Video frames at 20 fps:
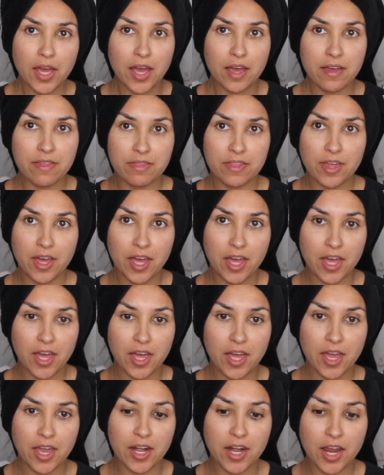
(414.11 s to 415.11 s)
and
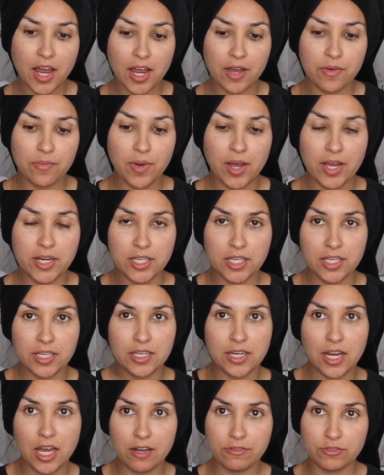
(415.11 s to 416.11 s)
then I went
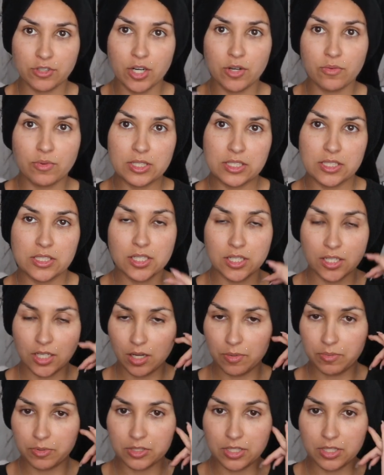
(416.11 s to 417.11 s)
in after I rinsed it a
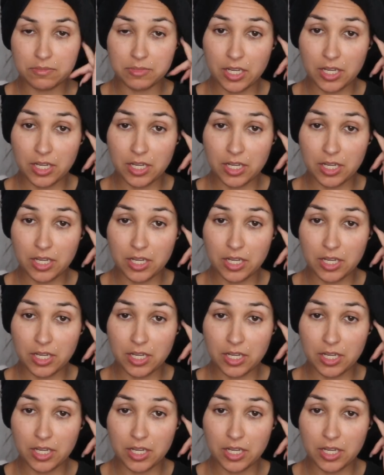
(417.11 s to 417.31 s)
couple times.